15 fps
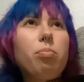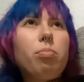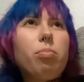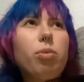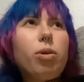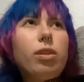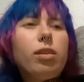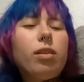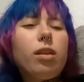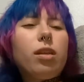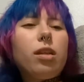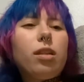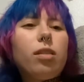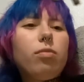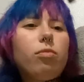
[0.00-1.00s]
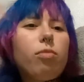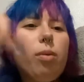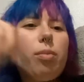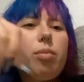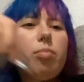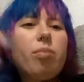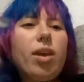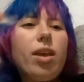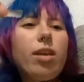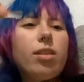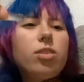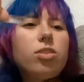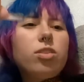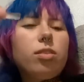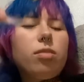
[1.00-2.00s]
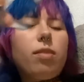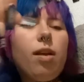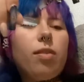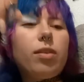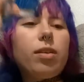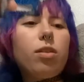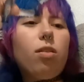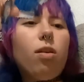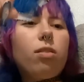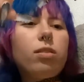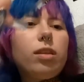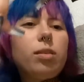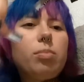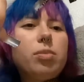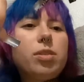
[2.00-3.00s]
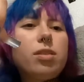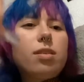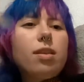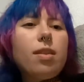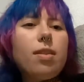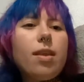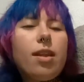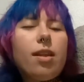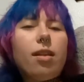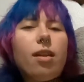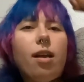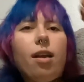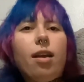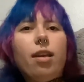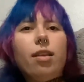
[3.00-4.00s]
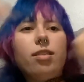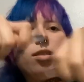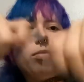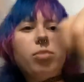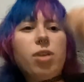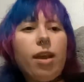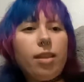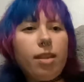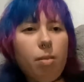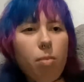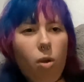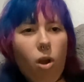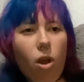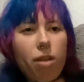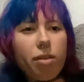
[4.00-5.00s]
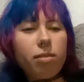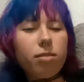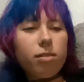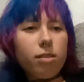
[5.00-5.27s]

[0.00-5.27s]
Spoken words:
put the rubber bands around the claw clips and then I zip tied them on,